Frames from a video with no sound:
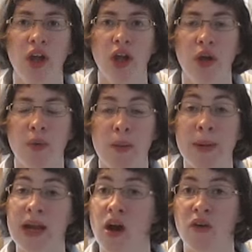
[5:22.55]
who might
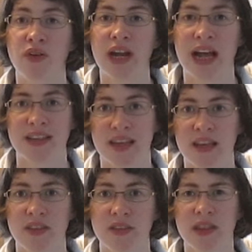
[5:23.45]
not have realised
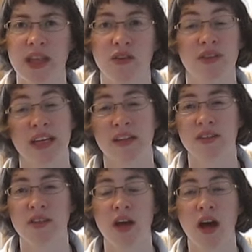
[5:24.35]
that those
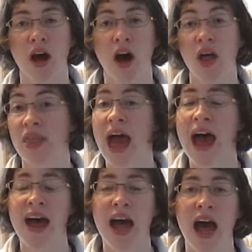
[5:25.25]
things are there,